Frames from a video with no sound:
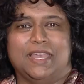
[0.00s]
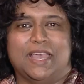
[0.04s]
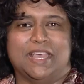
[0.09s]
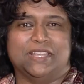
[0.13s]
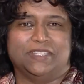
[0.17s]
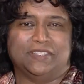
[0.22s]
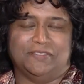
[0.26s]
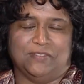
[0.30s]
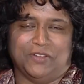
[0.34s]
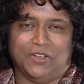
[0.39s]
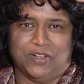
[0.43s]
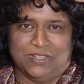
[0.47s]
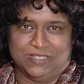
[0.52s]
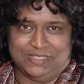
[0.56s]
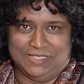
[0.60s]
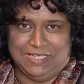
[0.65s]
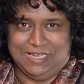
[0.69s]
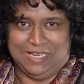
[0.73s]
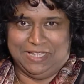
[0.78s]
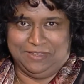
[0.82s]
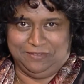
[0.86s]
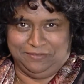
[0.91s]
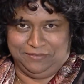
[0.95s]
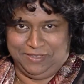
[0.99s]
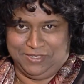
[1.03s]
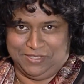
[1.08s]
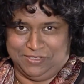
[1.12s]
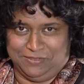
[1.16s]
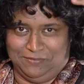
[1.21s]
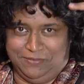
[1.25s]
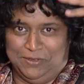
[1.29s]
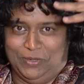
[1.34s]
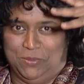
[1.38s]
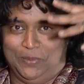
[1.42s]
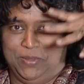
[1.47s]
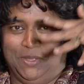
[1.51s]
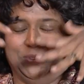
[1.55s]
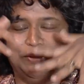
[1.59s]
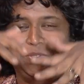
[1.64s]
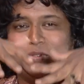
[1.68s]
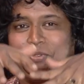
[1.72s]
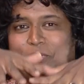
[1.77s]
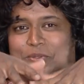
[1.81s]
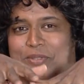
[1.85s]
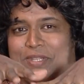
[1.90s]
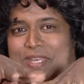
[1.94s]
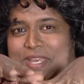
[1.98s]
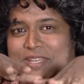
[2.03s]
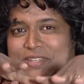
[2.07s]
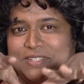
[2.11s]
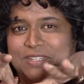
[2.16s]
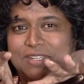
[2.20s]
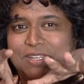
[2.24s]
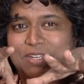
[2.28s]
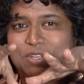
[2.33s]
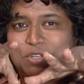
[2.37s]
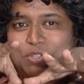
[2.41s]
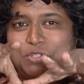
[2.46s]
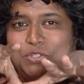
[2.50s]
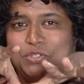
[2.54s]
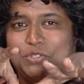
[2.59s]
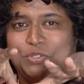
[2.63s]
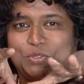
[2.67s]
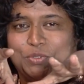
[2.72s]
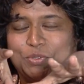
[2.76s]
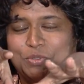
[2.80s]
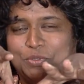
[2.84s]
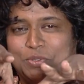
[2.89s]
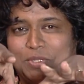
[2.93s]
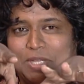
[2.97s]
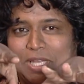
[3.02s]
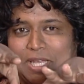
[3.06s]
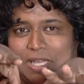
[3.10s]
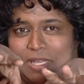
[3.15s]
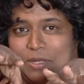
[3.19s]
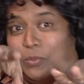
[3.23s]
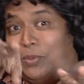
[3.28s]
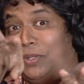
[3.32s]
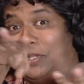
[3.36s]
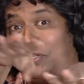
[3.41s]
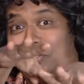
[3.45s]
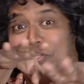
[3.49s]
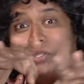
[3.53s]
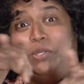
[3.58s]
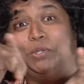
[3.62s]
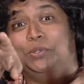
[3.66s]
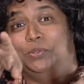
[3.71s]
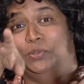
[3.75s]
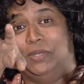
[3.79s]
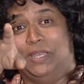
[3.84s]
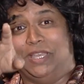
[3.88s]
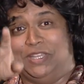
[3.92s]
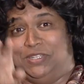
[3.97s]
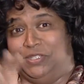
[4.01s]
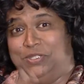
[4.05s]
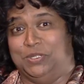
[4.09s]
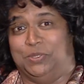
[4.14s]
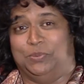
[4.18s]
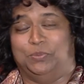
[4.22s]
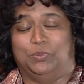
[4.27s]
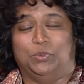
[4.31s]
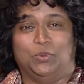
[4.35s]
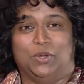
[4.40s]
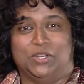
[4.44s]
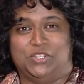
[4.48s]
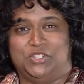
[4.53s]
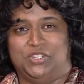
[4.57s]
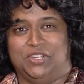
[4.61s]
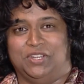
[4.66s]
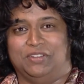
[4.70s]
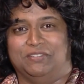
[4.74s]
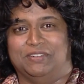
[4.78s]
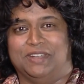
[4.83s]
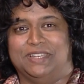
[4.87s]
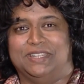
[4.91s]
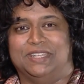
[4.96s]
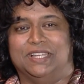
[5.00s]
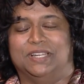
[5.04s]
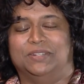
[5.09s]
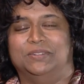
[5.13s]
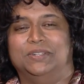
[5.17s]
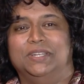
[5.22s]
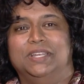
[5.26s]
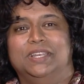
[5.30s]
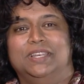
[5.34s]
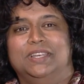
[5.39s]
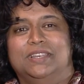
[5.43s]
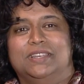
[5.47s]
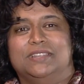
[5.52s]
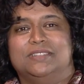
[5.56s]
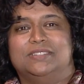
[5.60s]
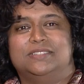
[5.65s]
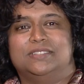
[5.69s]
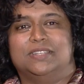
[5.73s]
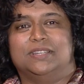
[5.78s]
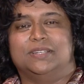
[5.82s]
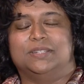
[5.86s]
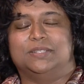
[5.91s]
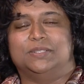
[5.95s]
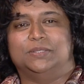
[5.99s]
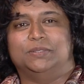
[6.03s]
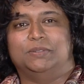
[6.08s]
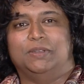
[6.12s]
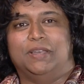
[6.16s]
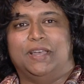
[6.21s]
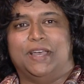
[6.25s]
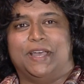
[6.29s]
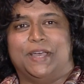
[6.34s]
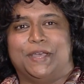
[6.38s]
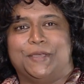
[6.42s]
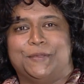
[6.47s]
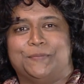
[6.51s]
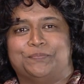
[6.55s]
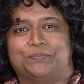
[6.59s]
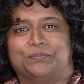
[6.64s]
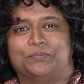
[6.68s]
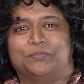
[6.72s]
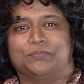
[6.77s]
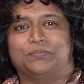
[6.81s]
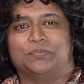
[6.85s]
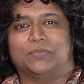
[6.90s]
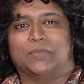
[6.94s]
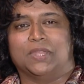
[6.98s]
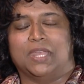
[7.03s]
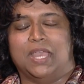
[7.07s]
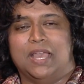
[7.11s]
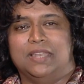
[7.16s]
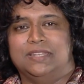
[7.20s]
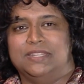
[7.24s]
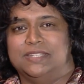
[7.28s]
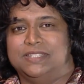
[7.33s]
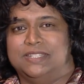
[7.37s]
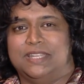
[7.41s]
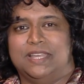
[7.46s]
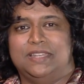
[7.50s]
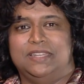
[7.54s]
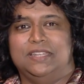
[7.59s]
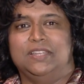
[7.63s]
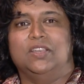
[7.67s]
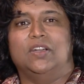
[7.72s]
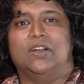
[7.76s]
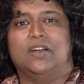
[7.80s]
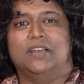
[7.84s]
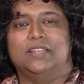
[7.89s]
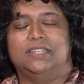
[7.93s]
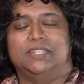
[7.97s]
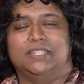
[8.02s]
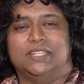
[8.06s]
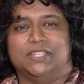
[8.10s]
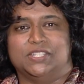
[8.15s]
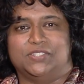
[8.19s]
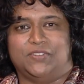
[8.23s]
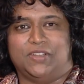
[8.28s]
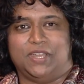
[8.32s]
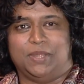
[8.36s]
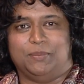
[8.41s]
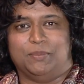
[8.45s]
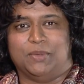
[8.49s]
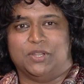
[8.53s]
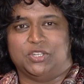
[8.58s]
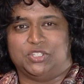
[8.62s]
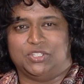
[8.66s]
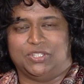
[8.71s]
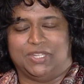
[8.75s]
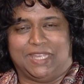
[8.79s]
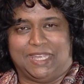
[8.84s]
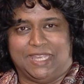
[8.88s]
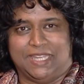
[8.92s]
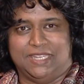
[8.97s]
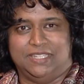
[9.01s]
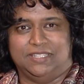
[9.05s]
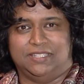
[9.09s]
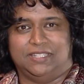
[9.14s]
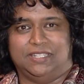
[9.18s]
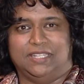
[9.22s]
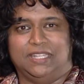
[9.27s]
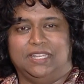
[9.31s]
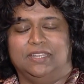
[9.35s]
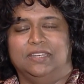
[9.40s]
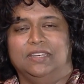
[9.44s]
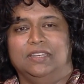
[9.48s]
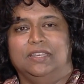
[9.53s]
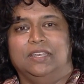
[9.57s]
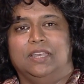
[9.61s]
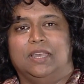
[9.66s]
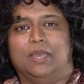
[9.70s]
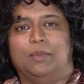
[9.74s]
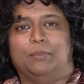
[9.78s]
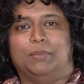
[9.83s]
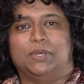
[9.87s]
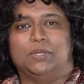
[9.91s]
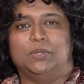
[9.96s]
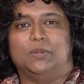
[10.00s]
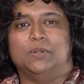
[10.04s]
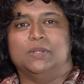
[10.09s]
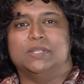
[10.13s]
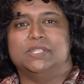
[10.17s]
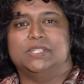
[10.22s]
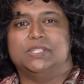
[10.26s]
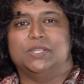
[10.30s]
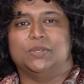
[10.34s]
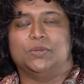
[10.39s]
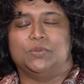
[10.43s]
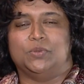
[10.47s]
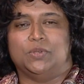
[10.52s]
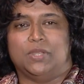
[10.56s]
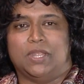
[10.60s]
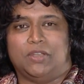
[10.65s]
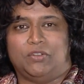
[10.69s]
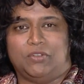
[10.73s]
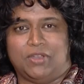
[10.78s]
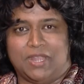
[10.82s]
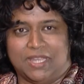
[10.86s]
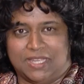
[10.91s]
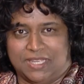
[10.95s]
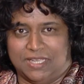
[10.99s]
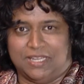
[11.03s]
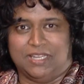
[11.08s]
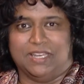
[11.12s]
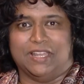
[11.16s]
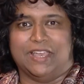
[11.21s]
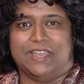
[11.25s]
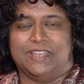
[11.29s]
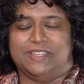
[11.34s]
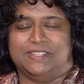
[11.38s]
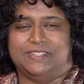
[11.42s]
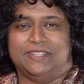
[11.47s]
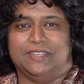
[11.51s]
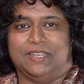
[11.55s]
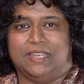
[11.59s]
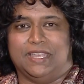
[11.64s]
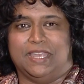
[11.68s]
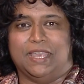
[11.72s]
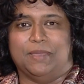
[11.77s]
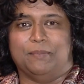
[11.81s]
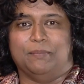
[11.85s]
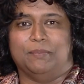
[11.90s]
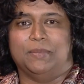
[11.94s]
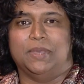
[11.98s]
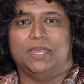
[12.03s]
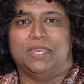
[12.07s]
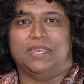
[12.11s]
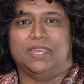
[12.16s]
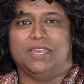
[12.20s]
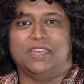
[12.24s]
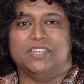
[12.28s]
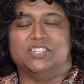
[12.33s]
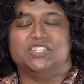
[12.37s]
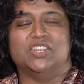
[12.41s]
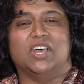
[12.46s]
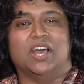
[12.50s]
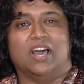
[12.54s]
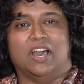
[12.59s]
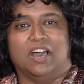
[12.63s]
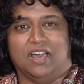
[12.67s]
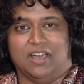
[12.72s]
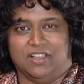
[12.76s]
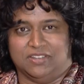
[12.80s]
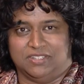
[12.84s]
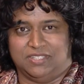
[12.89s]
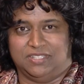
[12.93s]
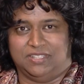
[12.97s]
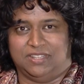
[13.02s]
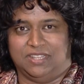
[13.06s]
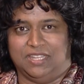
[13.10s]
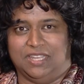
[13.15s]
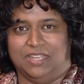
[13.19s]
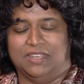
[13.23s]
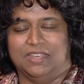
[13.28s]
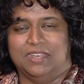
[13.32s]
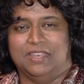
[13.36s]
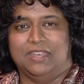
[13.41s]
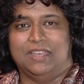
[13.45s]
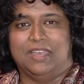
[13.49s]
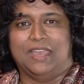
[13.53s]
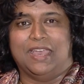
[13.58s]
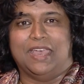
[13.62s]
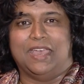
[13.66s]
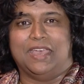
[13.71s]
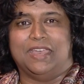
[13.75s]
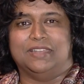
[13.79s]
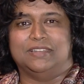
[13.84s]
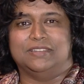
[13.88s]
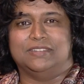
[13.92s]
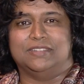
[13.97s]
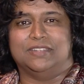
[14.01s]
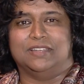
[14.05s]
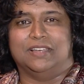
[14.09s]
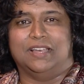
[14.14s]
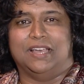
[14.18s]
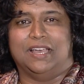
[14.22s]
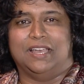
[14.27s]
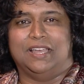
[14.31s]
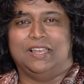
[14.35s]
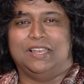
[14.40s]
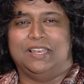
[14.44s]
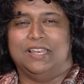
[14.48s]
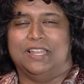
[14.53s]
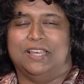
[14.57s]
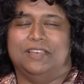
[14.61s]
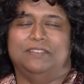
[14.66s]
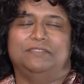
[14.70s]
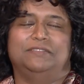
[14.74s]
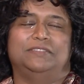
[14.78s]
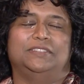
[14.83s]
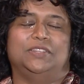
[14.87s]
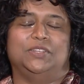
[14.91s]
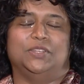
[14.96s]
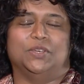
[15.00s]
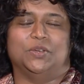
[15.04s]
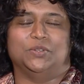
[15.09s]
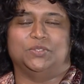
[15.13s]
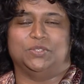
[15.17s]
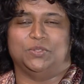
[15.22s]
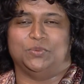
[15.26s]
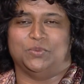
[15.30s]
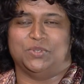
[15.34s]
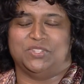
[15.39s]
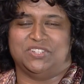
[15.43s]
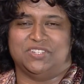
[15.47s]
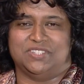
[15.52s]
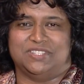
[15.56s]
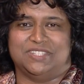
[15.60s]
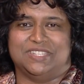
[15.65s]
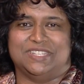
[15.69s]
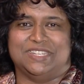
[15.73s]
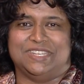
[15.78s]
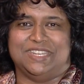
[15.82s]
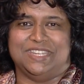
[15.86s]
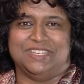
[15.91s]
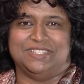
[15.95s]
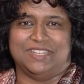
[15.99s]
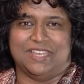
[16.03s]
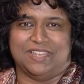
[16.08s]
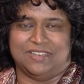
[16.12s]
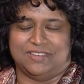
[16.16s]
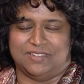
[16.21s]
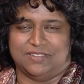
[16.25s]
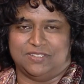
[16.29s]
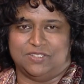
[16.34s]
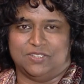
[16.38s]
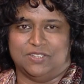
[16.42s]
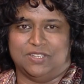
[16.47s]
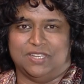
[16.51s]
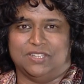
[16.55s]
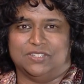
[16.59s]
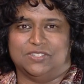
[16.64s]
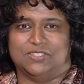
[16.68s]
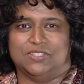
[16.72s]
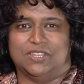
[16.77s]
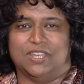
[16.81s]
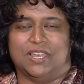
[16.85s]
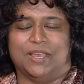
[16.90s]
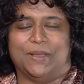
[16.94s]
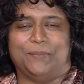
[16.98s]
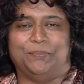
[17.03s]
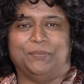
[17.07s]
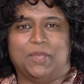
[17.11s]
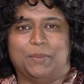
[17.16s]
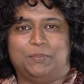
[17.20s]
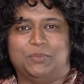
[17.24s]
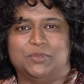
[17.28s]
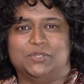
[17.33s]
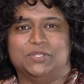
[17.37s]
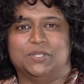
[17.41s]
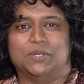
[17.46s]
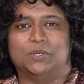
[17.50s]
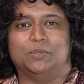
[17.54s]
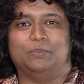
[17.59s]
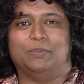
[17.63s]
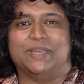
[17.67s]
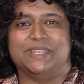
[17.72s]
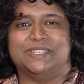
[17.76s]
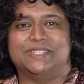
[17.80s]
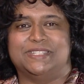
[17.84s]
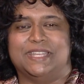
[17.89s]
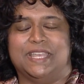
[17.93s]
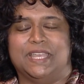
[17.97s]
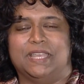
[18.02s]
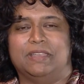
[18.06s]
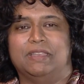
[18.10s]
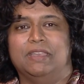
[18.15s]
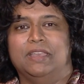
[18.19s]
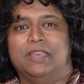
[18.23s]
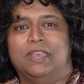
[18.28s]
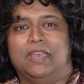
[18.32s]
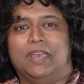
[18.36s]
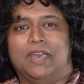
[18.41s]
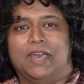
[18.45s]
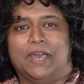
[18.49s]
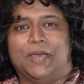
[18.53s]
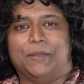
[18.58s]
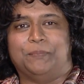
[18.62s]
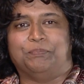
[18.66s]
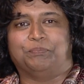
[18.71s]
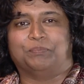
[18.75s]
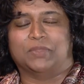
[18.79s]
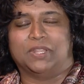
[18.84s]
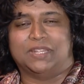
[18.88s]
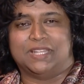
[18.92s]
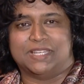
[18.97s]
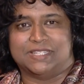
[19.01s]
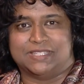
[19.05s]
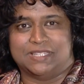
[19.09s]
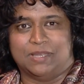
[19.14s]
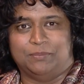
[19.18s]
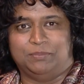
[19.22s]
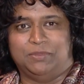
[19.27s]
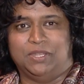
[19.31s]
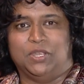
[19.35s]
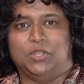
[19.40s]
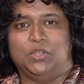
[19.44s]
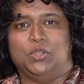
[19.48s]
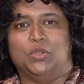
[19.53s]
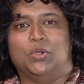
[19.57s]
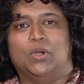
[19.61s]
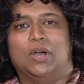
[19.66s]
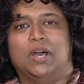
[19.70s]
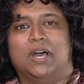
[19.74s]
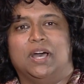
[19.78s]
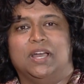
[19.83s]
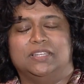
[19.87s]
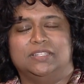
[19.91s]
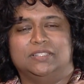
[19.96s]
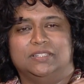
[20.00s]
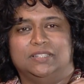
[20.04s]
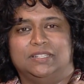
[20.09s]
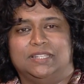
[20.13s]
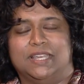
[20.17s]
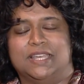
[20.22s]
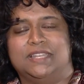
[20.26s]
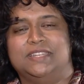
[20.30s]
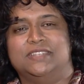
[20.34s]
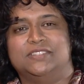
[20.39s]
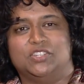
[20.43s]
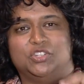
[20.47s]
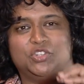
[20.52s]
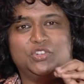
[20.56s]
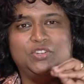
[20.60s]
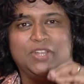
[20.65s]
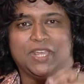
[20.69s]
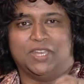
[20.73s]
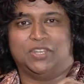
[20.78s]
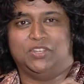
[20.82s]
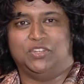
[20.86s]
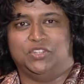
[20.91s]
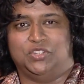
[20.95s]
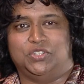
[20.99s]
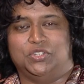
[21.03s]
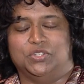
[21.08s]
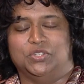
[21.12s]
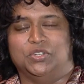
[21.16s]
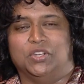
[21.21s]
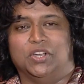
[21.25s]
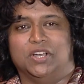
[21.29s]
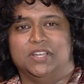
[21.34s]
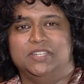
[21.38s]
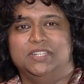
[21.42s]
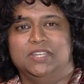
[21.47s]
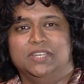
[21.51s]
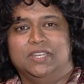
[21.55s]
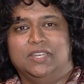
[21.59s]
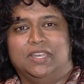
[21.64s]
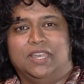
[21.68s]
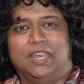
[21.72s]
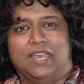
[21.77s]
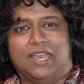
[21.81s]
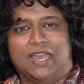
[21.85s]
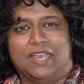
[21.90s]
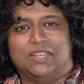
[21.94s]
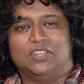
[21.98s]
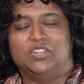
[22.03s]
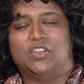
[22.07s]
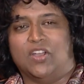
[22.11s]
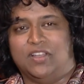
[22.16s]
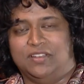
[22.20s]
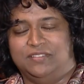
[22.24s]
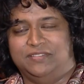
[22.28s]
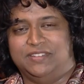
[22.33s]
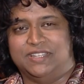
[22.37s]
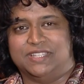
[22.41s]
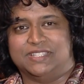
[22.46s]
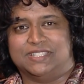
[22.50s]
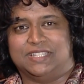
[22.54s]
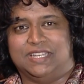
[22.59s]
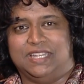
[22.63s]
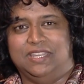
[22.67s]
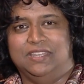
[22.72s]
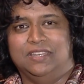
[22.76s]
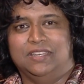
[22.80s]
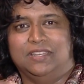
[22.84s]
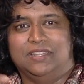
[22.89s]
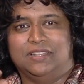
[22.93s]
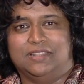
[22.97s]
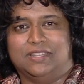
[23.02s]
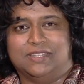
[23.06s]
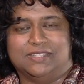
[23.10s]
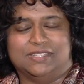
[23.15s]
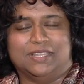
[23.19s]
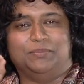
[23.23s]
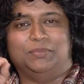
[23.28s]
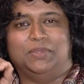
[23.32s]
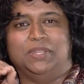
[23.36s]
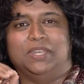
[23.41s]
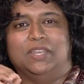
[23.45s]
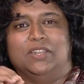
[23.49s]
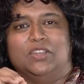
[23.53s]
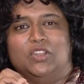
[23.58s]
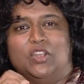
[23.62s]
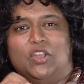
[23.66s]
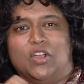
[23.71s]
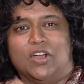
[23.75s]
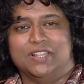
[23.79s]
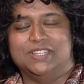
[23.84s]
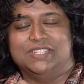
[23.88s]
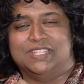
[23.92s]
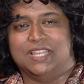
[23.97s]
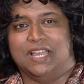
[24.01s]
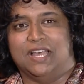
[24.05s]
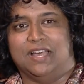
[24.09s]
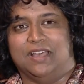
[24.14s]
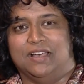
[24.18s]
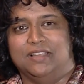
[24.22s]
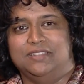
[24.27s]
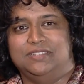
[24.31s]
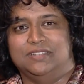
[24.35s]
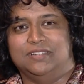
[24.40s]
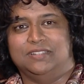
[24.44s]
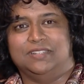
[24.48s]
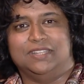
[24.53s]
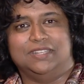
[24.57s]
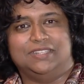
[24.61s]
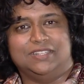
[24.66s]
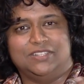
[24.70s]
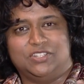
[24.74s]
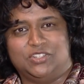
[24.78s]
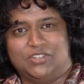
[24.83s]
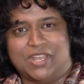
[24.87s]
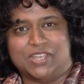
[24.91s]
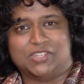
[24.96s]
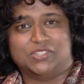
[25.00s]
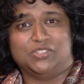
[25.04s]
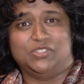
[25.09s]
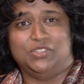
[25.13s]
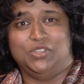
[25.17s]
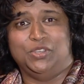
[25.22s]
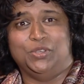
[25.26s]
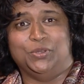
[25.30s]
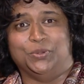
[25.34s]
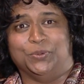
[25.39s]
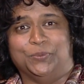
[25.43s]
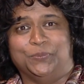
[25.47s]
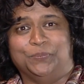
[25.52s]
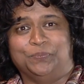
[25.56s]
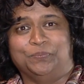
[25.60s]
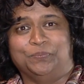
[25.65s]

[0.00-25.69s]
as if God's love is flowing through that to, you at home watching right now. So understanding God is very much a head thing, but also recognizing Him is a heart thing. And I love the note in which Sister Denise ended today's episode by saying there's something in your heart that is attracted to God, and conversely, there's something in God's heart that attracts you.